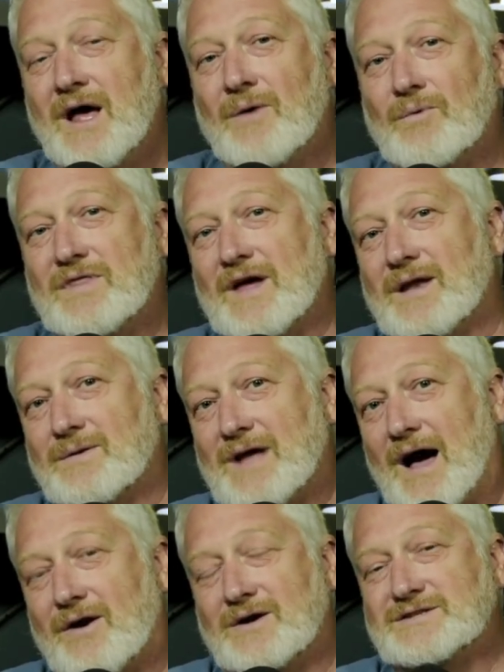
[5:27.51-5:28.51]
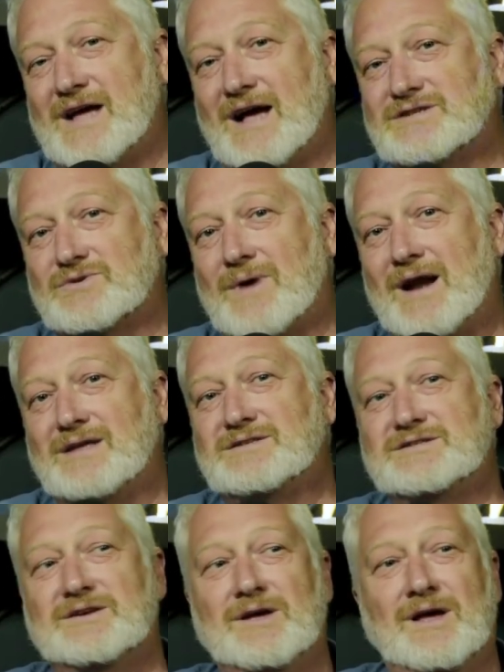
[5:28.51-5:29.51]
We then got our tax
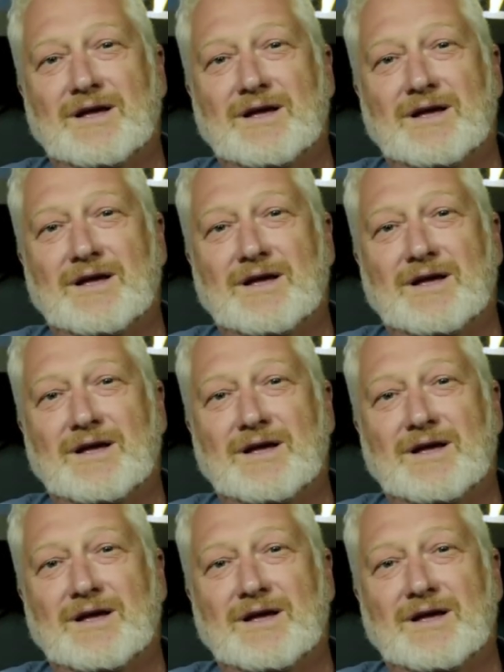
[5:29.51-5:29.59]
credits,